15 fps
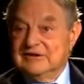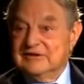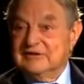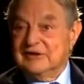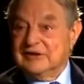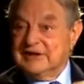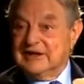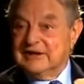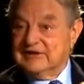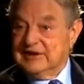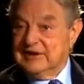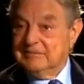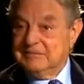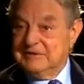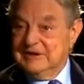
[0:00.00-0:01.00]
not
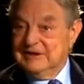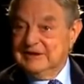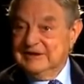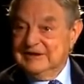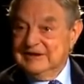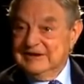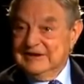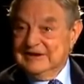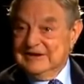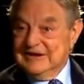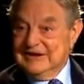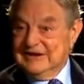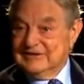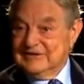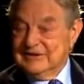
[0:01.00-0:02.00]
accepted
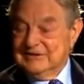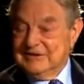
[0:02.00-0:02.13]
as